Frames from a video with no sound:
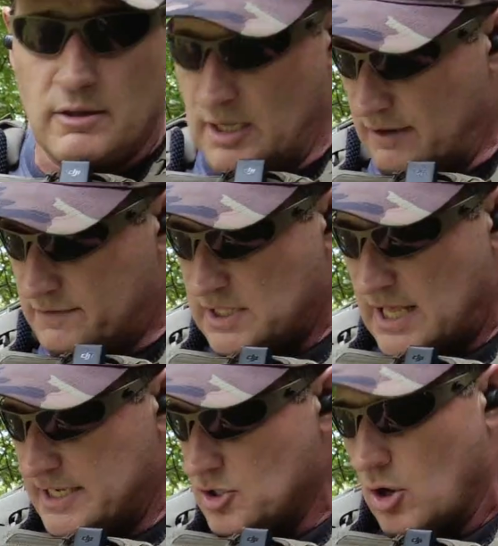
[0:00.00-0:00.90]
that have
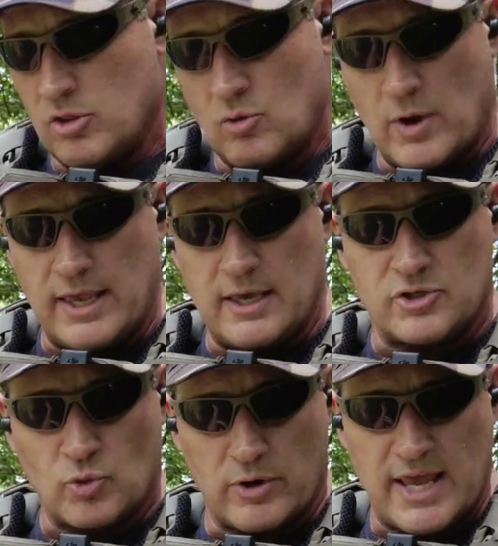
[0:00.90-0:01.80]
sliced all the way in
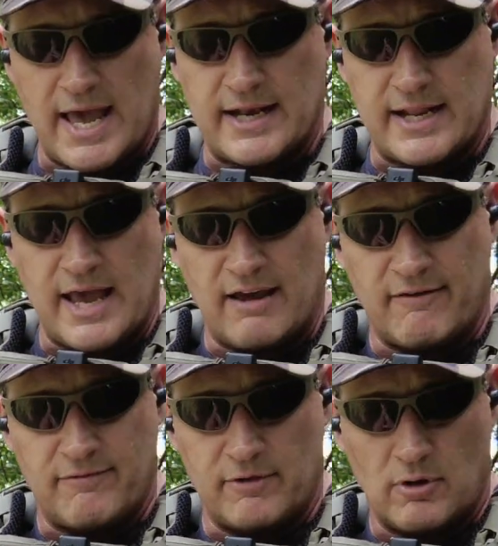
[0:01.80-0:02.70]
to where they had to
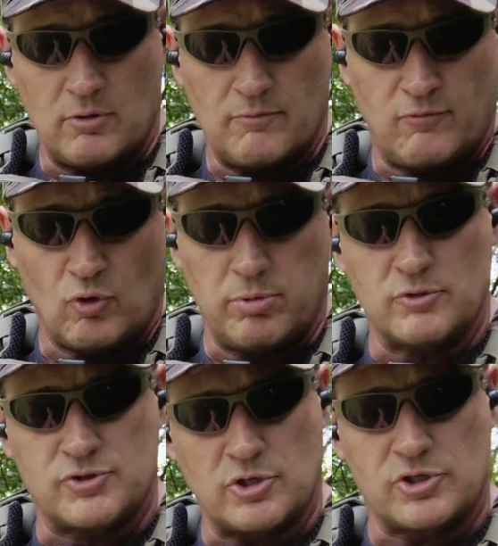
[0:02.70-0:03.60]
have full
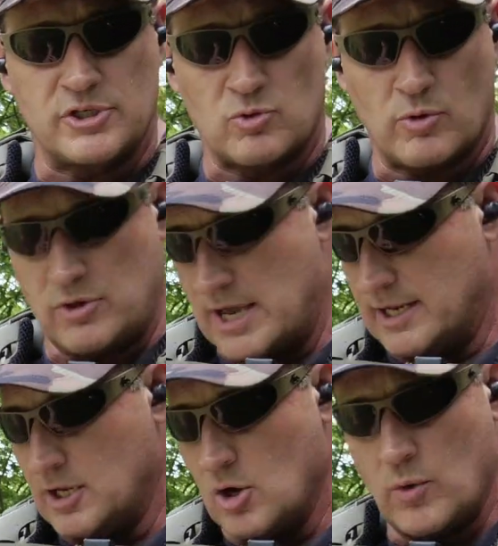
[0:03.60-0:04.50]
blown surgeries to where you had
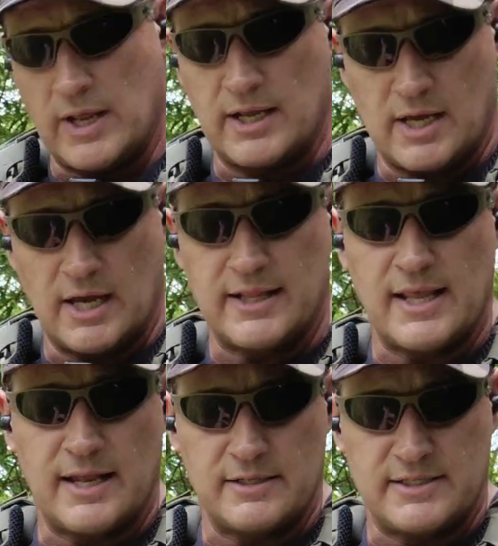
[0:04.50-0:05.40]
to go in and cut
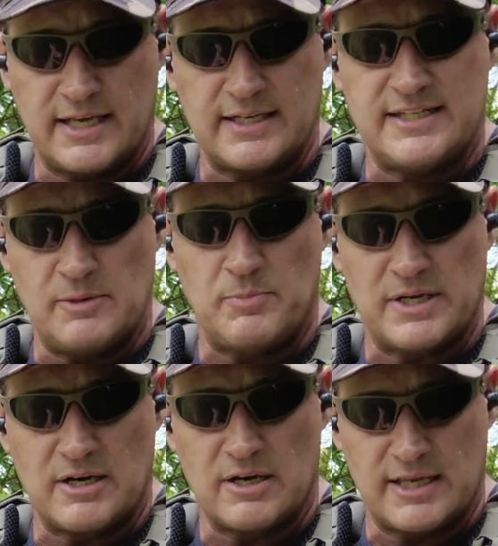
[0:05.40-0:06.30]
and dig deep
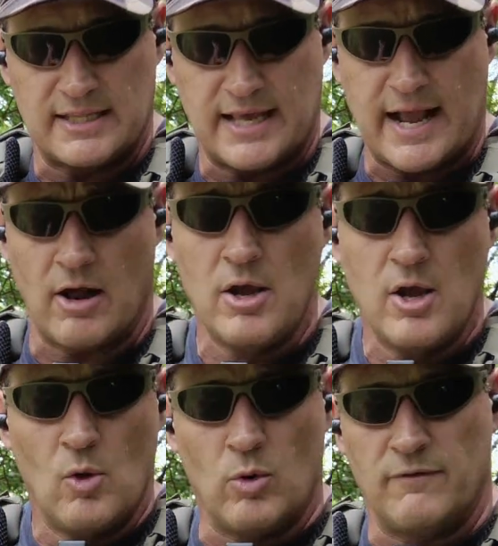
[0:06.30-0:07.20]
in there to get that out.
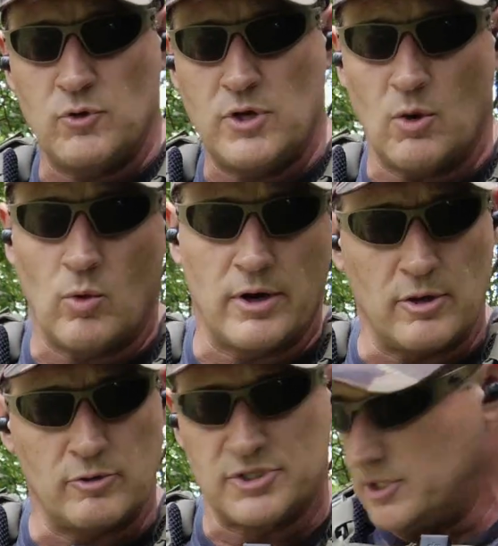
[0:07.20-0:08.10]
Well, if you get one of those